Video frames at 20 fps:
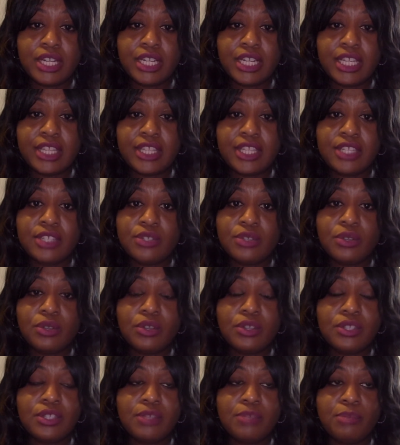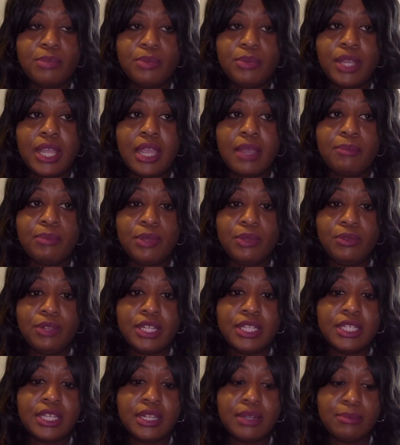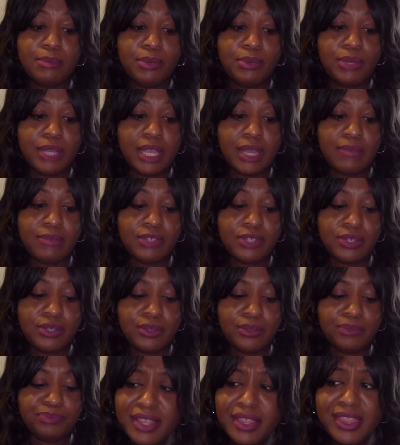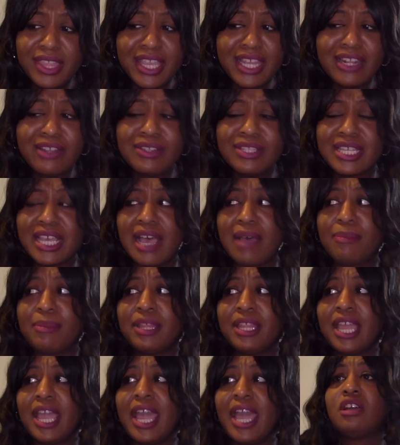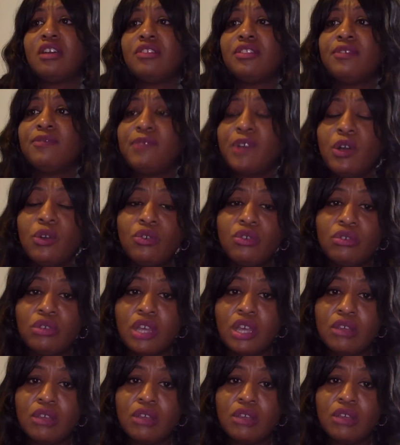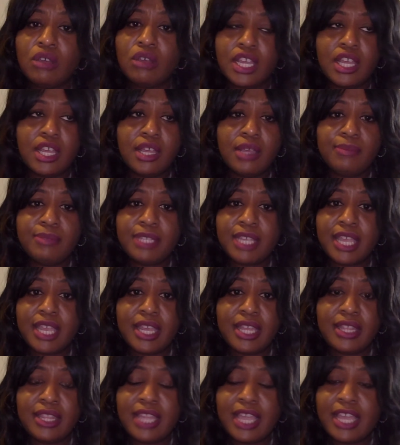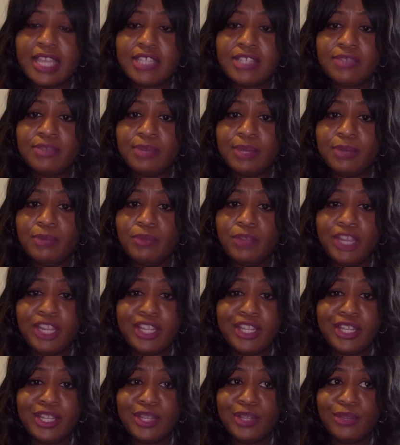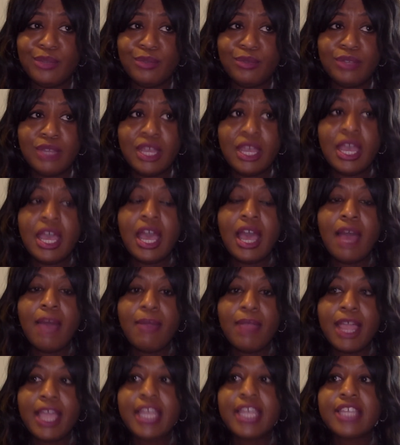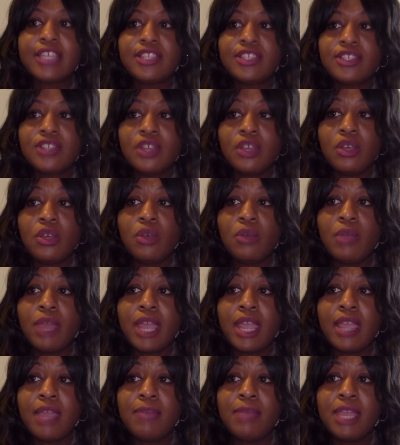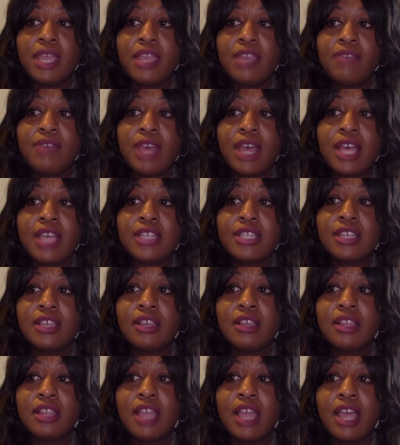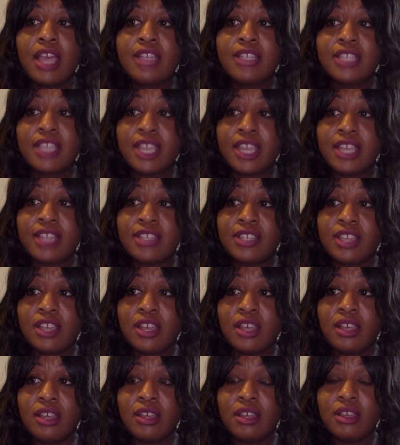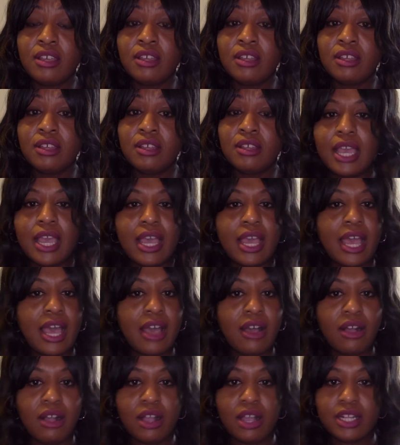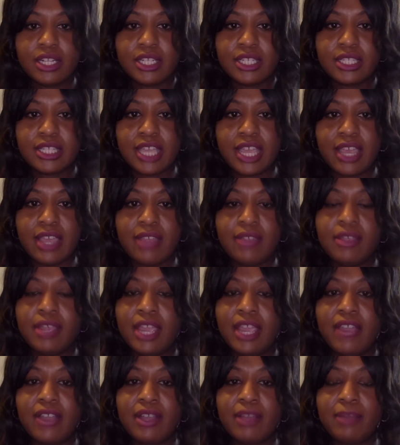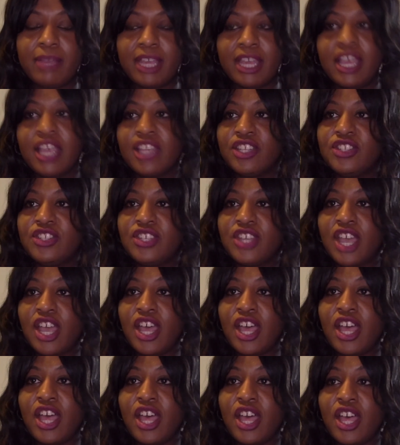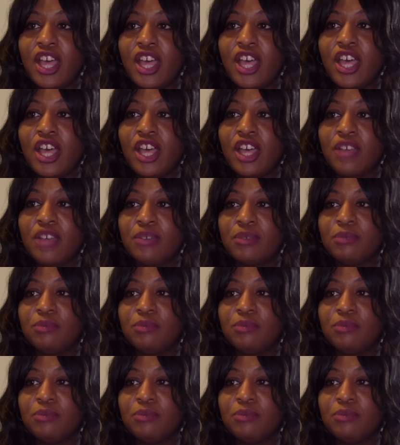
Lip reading: to get these girls in boot camp, you need to get in boot camp too. Then on top of that, the vocal coach comes, and that's when we knew. I'm like, it's do, re, mi, fa, sol, la, ti, do. How hard is that? Erica Mena, duh.